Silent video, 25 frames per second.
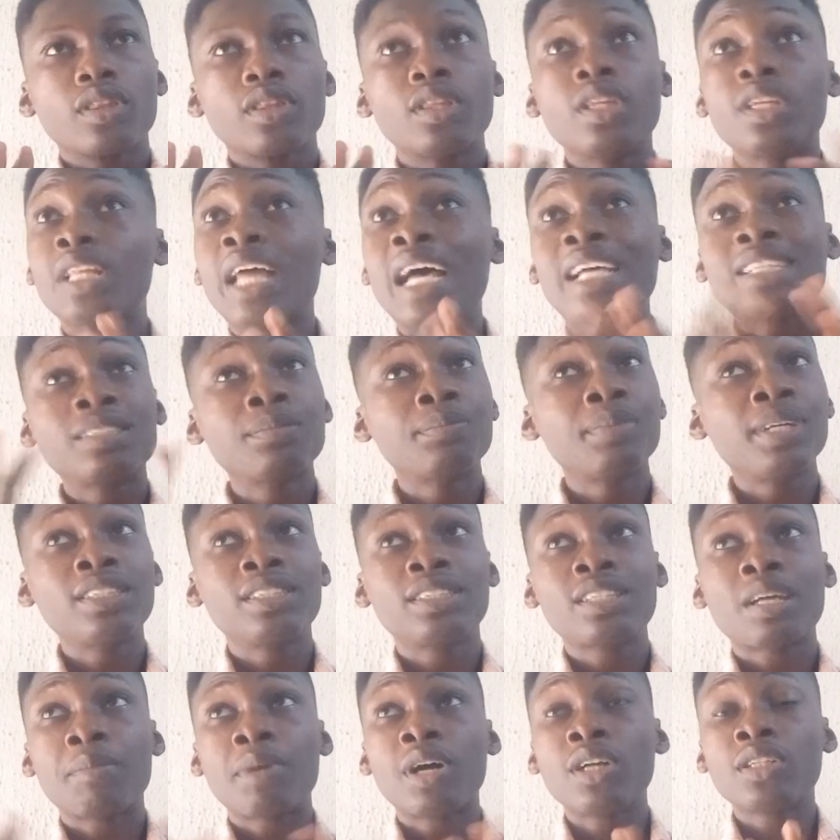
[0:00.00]
That's the best
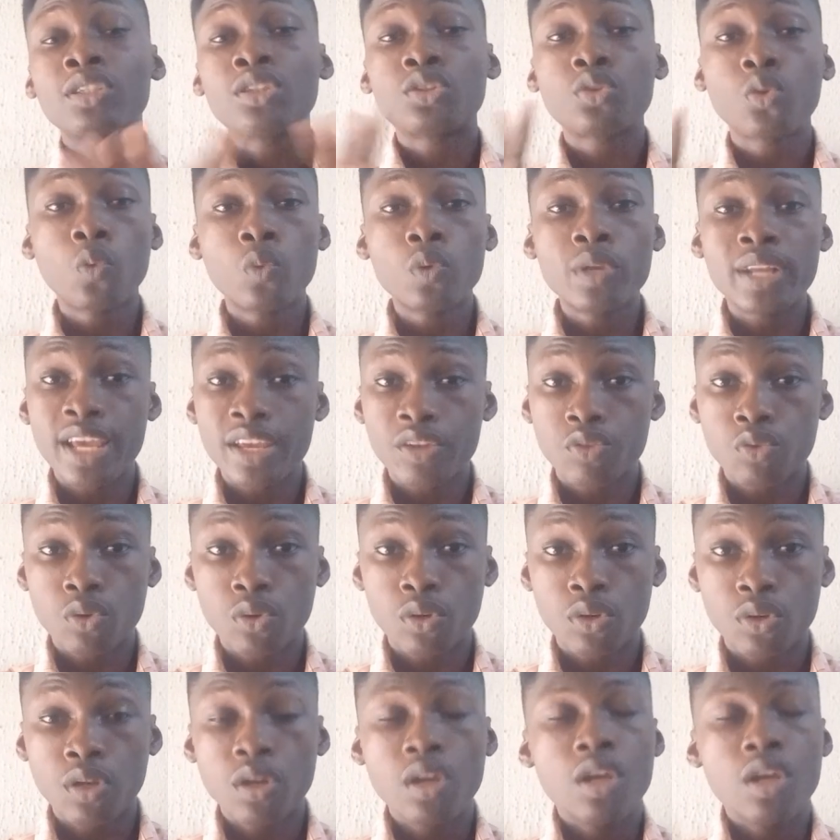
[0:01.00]
thing about this whole network.